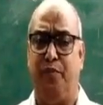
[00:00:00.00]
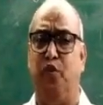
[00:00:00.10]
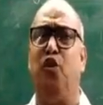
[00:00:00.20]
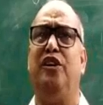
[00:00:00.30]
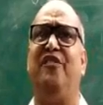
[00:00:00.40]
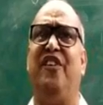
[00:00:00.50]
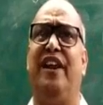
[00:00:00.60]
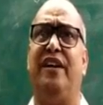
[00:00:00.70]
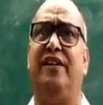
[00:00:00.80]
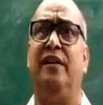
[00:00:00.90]
four
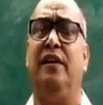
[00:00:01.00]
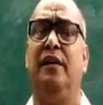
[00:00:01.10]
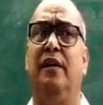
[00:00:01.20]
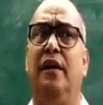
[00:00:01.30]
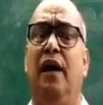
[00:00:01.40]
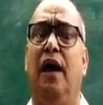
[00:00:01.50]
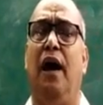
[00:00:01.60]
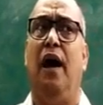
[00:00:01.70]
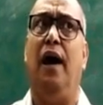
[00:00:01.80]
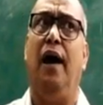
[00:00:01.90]
different
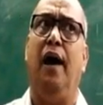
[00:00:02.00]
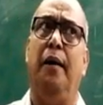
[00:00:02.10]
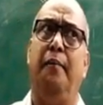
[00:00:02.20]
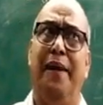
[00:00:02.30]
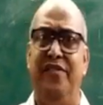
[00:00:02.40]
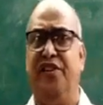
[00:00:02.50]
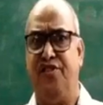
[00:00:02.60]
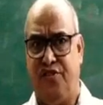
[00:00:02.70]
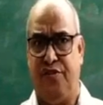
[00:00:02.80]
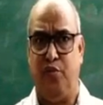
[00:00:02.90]

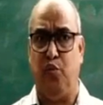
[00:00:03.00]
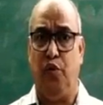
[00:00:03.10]
measures